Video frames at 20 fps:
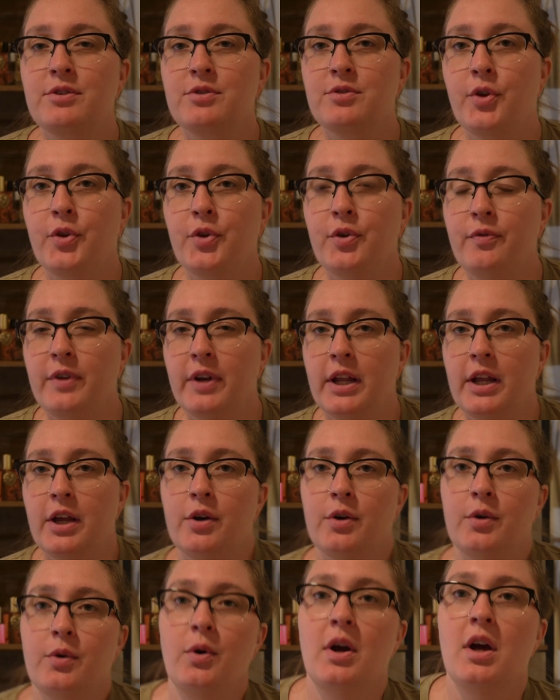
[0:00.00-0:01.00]
another
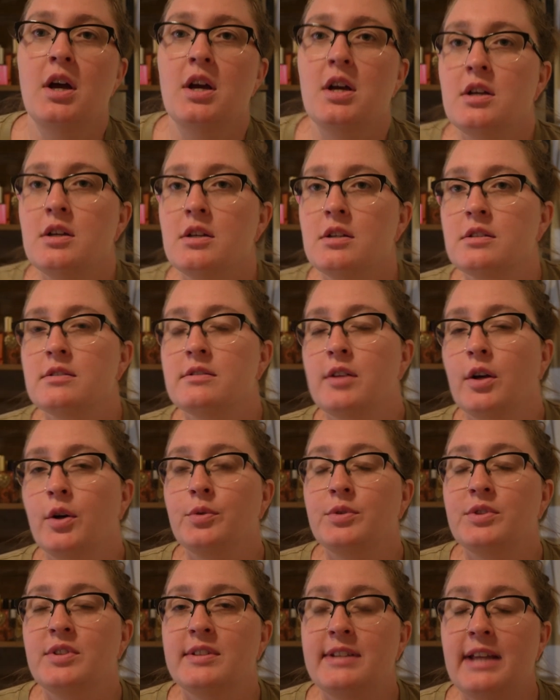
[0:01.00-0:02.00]
video.
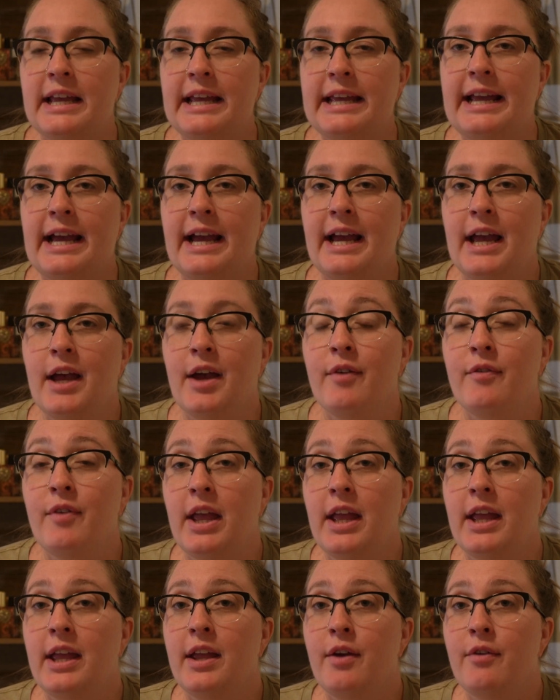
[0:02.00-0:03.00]
So today I have
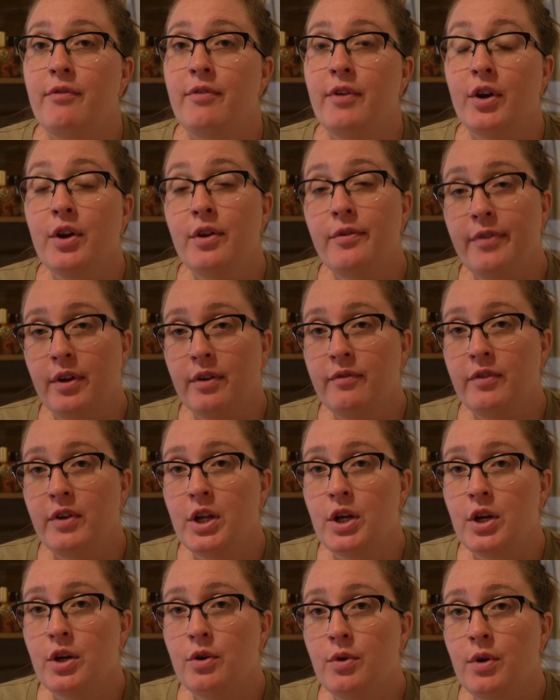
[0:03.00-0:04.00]
a very fun
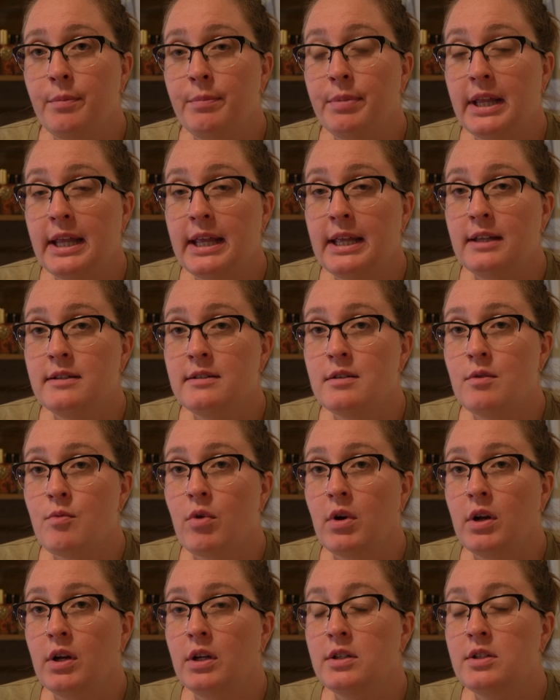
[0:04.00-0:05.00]
video planned.
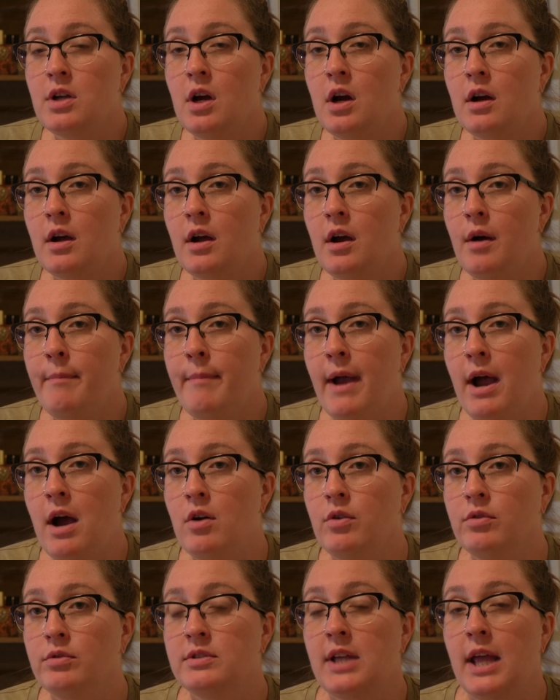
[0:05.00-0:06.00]
We're going to talk
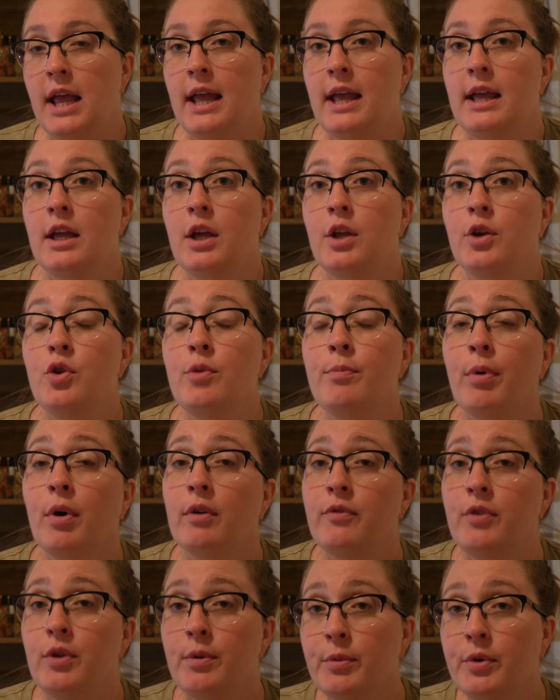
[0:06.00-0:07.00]
about a new
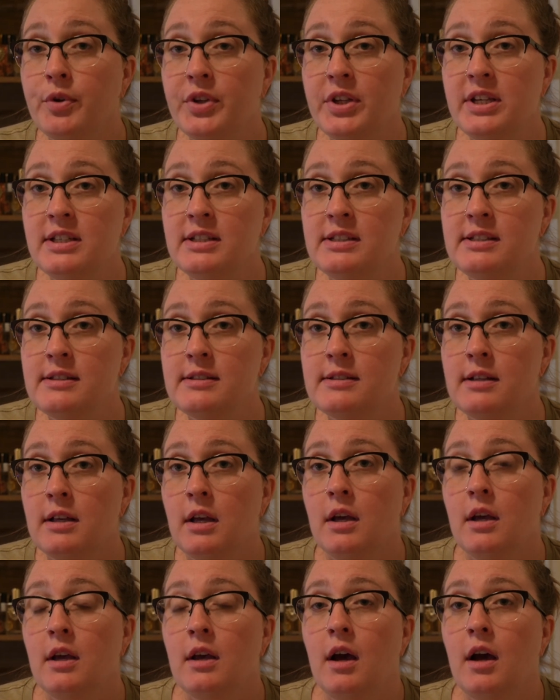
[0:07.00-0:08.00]
perfume release.
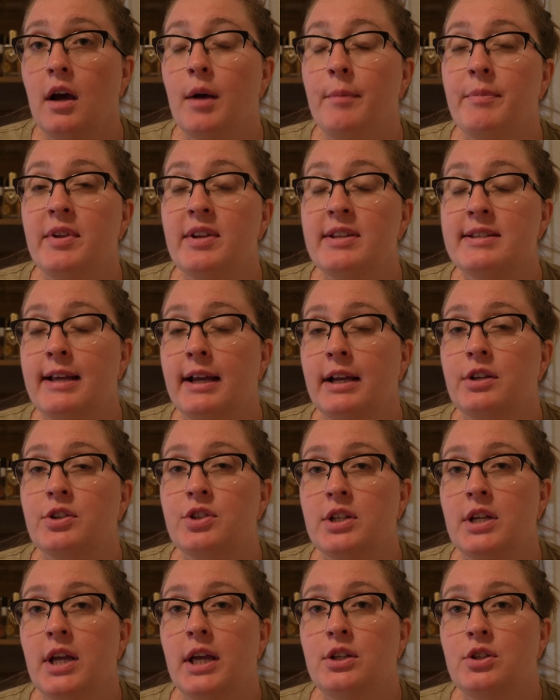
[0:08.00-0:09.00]
It is
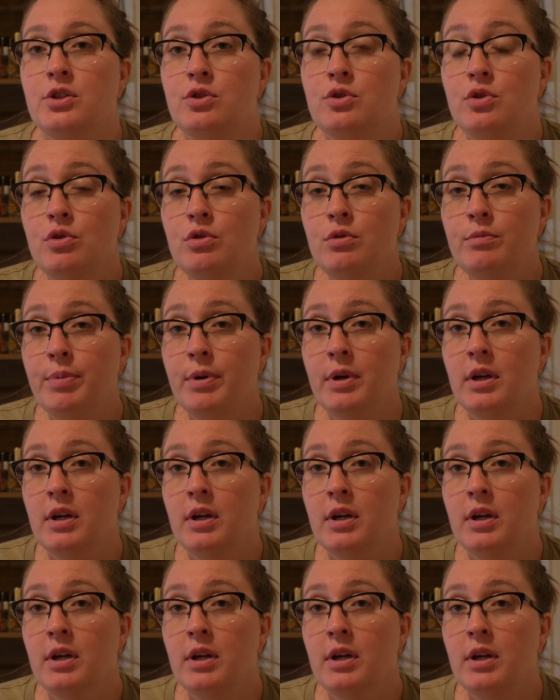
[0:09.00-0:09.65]
actually a dupe,